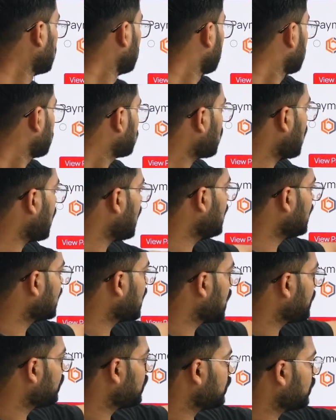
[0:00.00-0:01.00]
So I'll
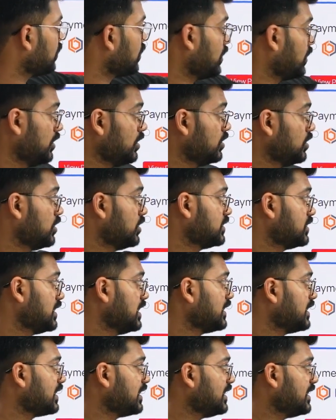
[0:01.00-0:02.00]
tap
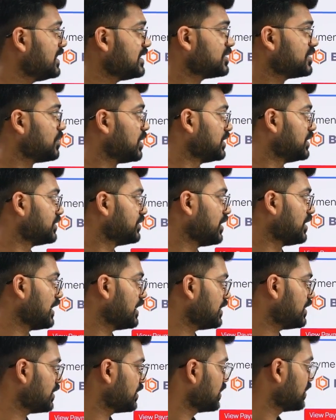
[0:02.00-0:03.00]
select EaseBuzz,
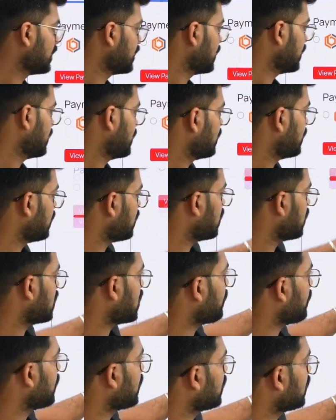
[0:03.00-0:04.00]
right?
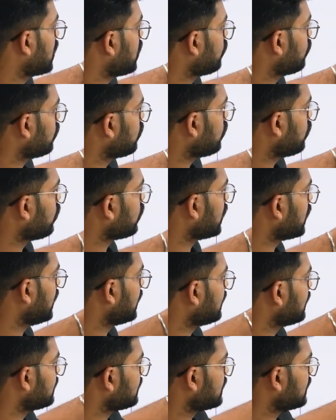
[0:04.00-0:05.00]
Coming down, okay,
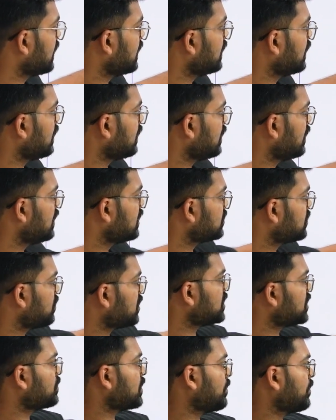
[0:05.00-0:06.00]
it is saying
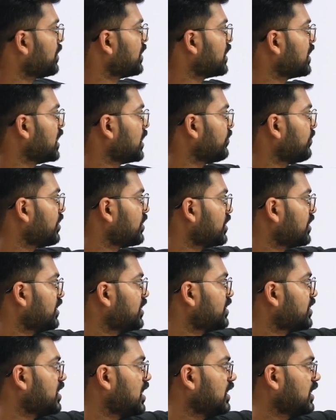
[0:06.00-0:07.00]
EaseBuzz payment gateway,
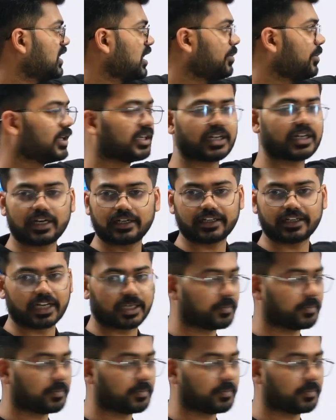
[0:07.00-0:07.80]
credit card, debit card, net